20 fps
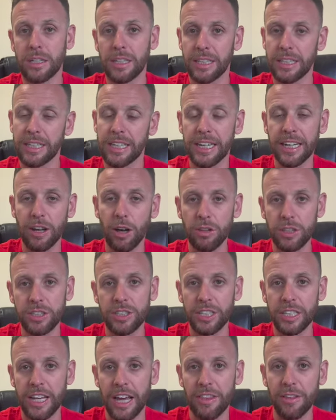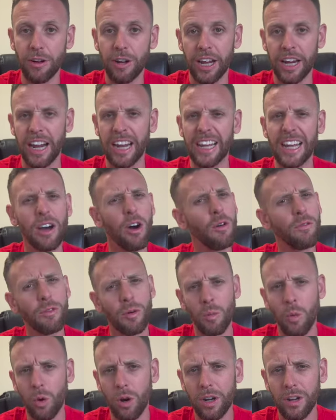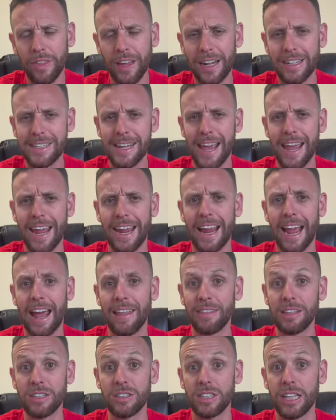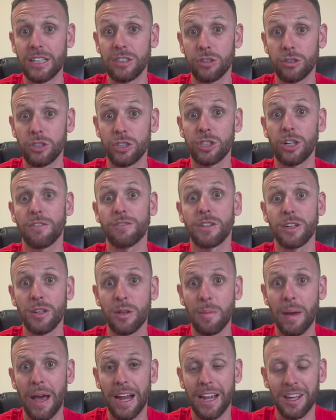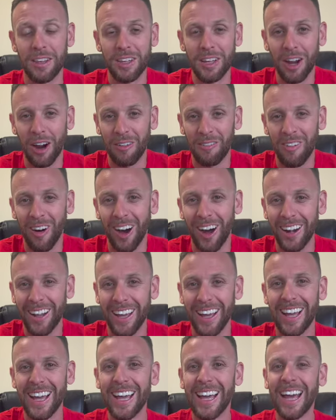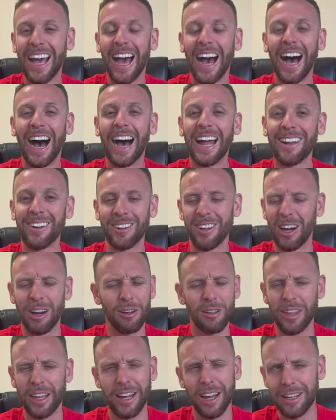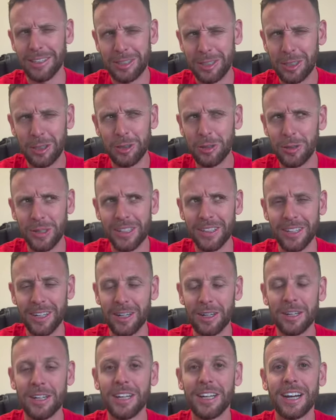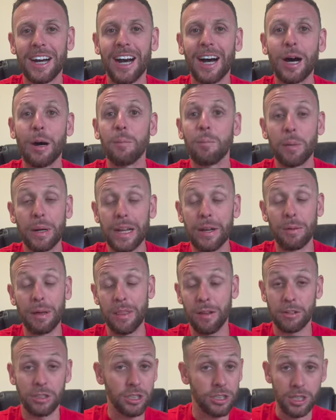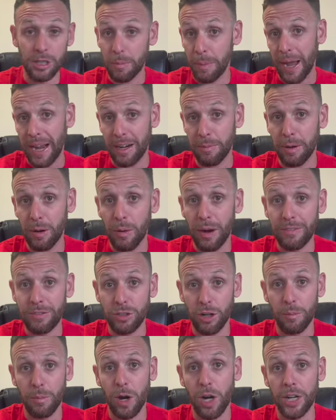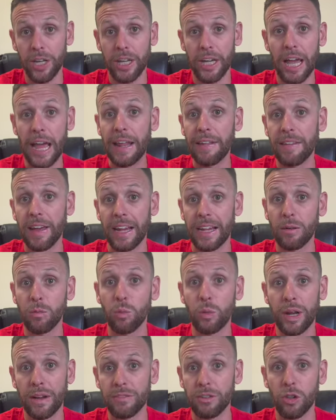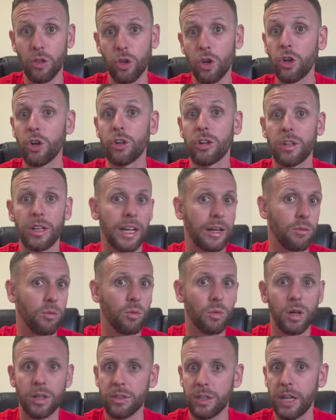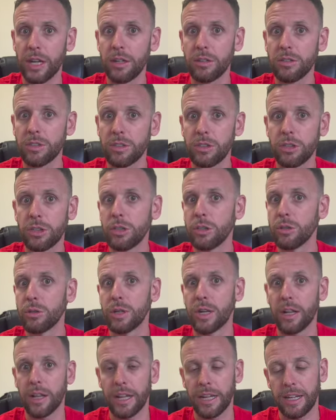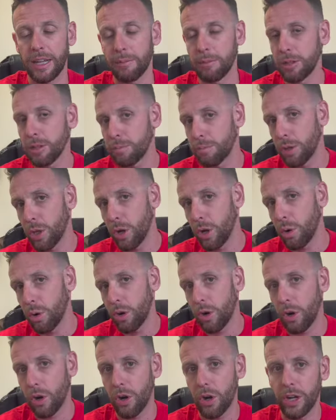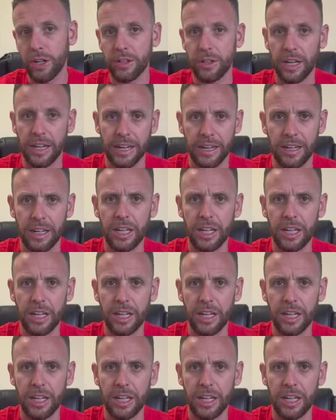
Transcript: getting all this together, like I get home from work that day and these things are stuffed in the back of the Armada. I don't know how they got two in there. But anyway, they're just in the back of my wife's Armada and like we have to learn like what the hell to do. And it like came with a blower and like